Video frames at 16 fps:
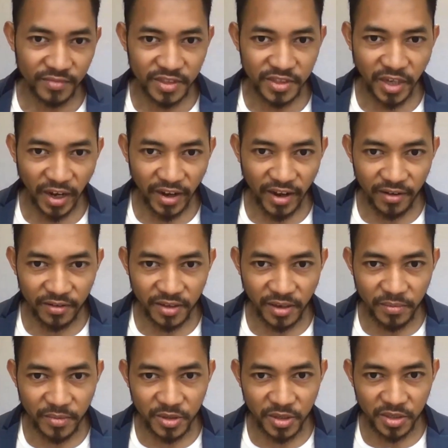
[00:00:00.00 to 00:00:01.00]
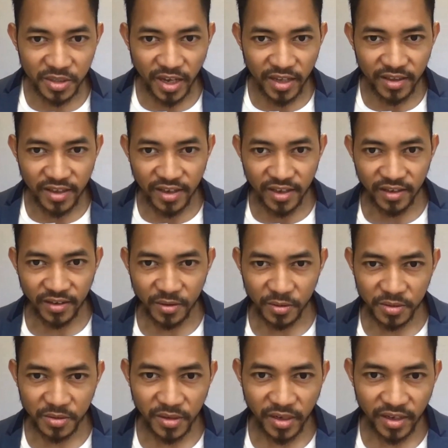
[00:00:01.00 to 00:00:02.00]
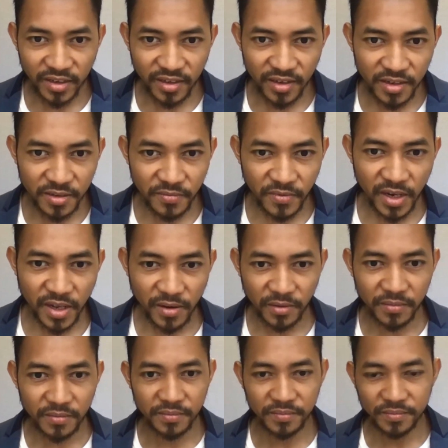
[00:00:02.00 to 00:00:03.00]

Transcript: check out the images close to the end of this video.